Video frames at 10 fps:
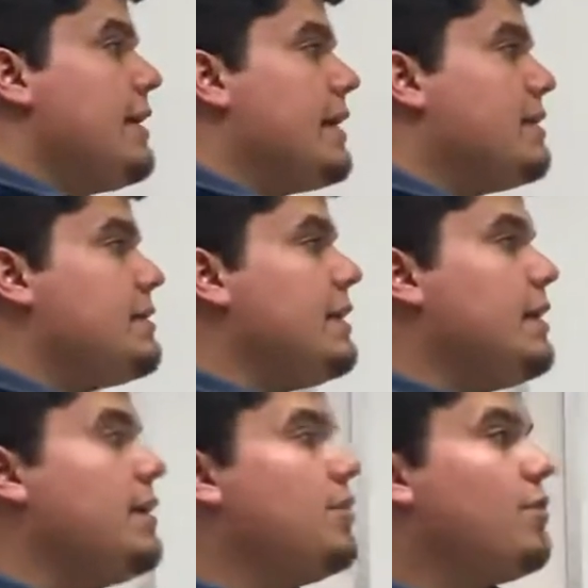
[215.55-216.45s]
can
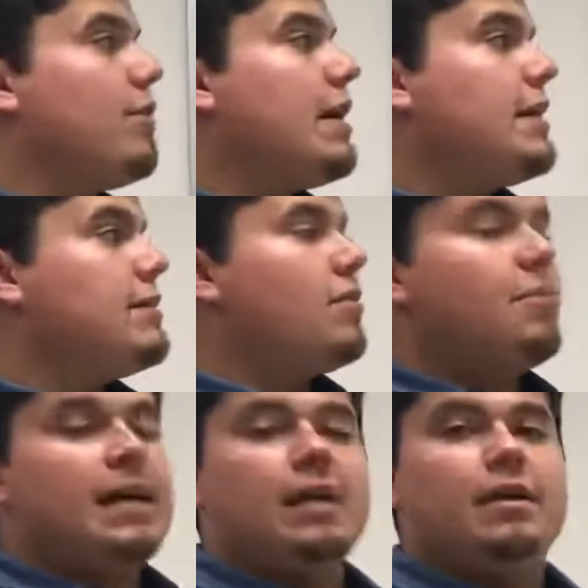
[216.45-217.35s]
see the rise of the
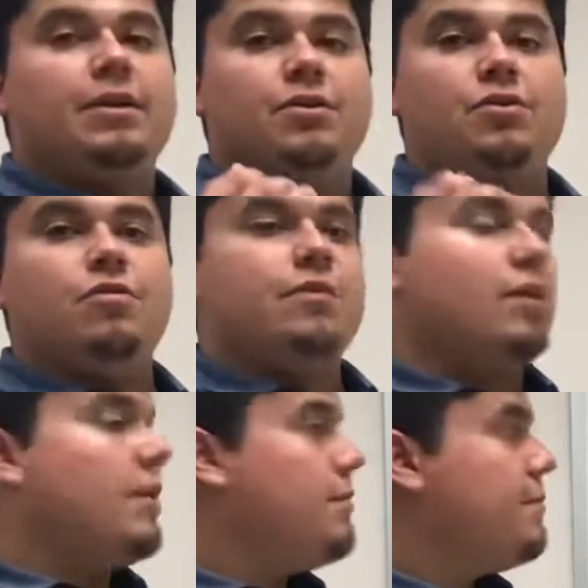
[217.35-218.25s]
palate in the uvula.